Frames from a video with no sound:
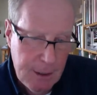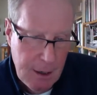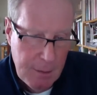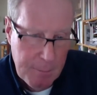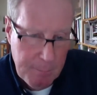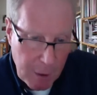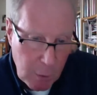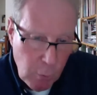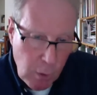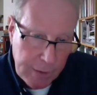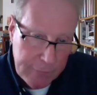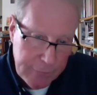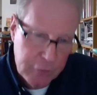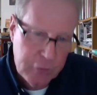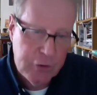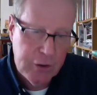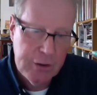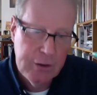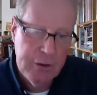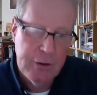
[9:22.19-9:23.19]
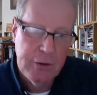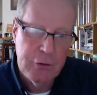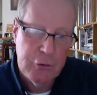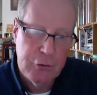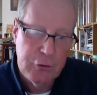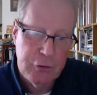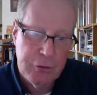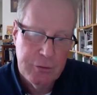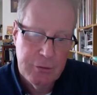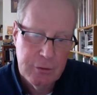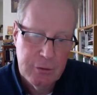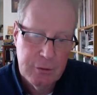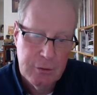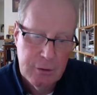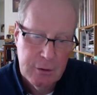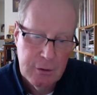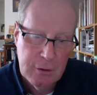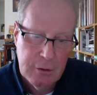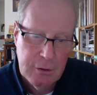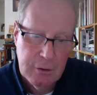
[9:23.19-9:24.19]
My wife said this,
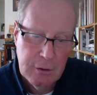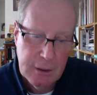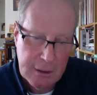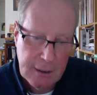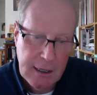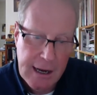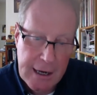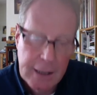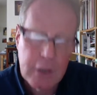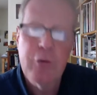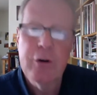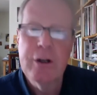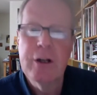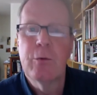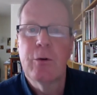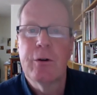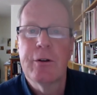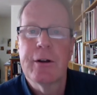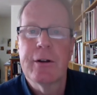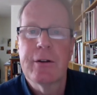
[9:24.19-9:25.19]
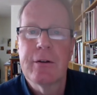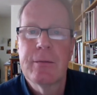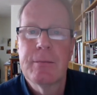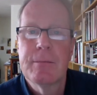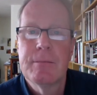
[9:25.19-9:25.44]
and I agreed with it.